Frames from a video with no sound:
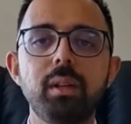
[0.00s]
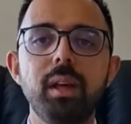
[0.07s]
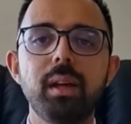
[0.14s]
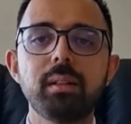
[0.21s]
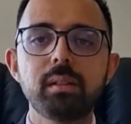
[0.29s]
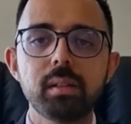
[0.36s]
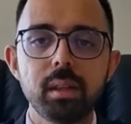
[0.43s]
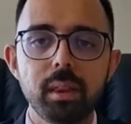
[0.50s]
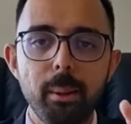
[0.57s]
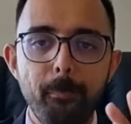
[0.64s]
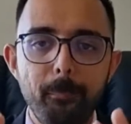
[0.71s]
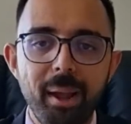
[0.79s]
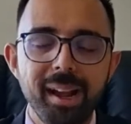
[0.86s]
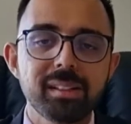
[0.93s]
to get
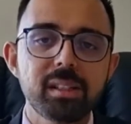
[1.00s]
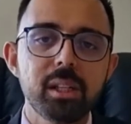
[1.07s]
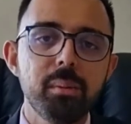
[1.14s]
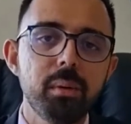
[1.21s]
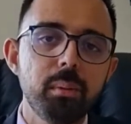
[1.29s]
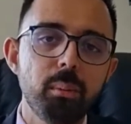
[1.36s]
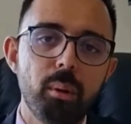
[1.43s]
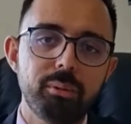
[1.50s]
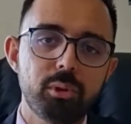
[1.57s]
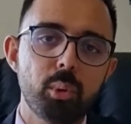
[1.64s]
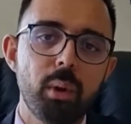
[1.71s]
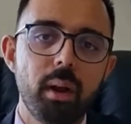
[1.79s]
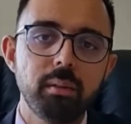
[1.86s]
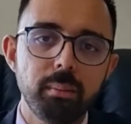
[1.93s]
the maximum of
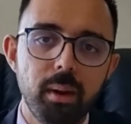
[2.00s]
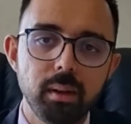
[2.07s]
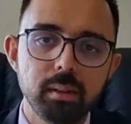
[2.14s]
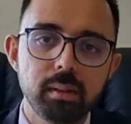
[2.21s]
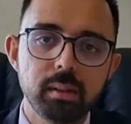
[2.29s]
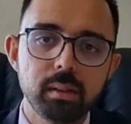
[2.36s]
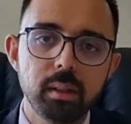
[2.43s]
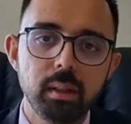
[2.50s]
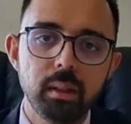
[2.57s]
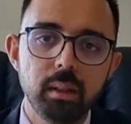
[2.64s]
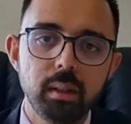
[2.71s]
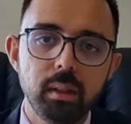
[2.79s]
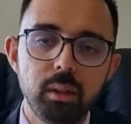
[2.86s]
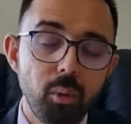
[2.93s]
12 months.
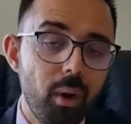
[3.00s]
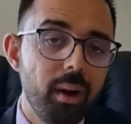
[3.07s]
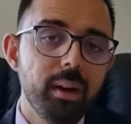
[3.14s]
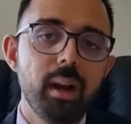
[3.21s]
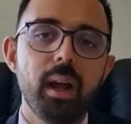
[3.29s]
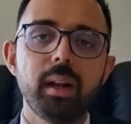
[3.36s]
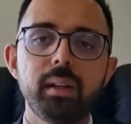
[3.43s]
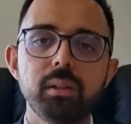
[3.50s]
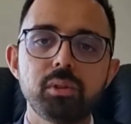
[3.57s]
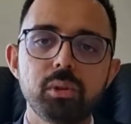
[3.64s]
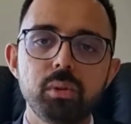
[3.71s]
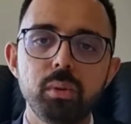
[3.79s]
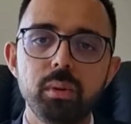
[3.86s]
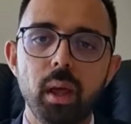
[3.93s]
You're unlikely
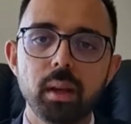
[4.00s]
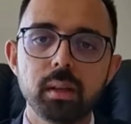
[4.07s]
to do